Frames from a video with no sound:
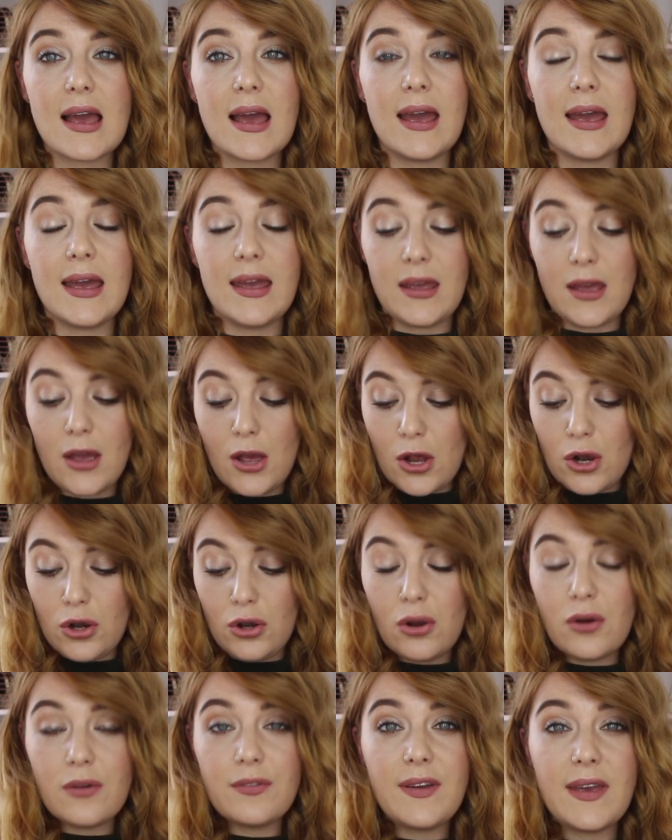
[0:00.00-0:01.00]
a
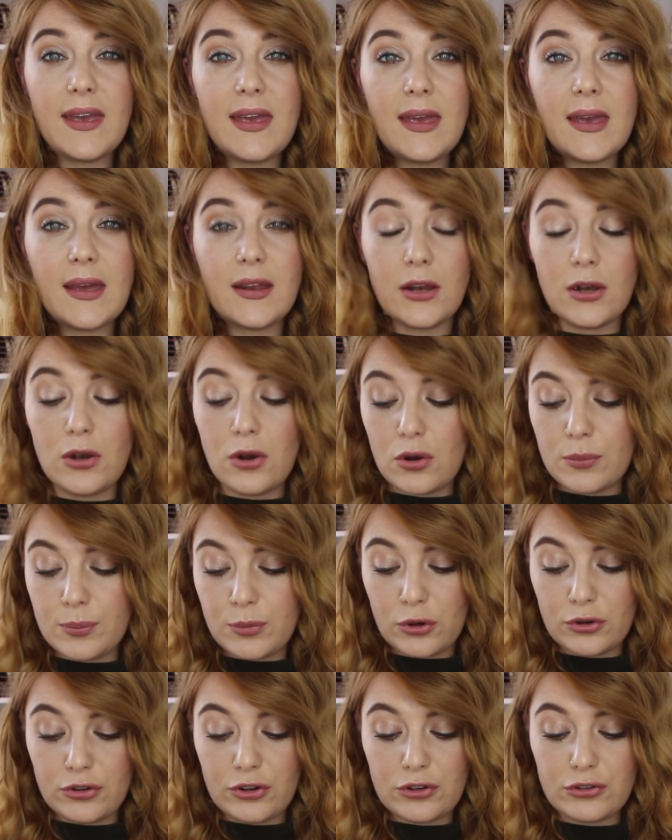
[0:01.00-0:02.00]
lot of heat and a lot of
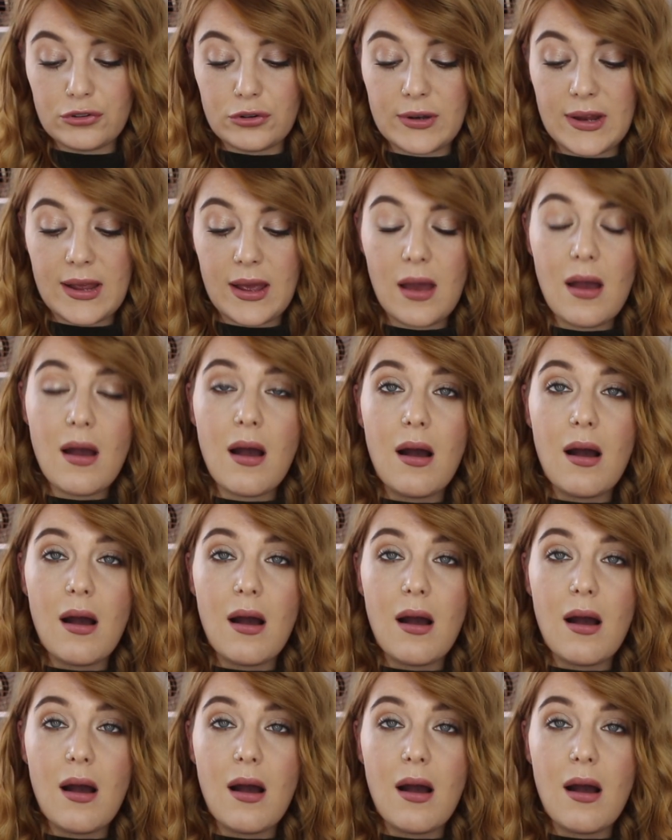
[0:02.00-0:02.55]
product on it,